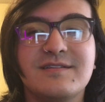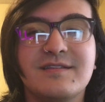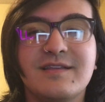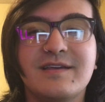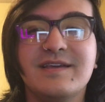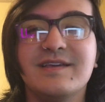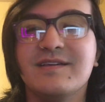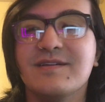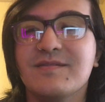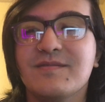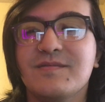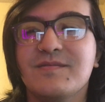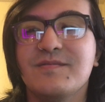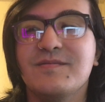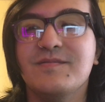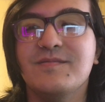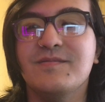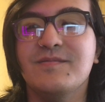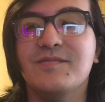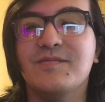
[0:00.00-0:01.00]
Like,
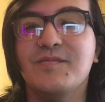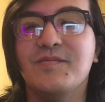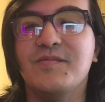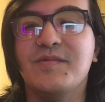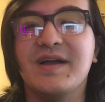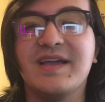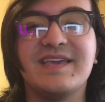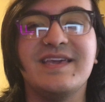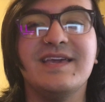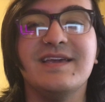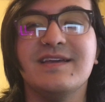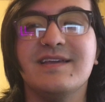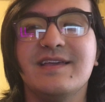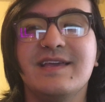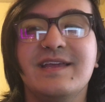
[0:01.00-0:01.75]
why can't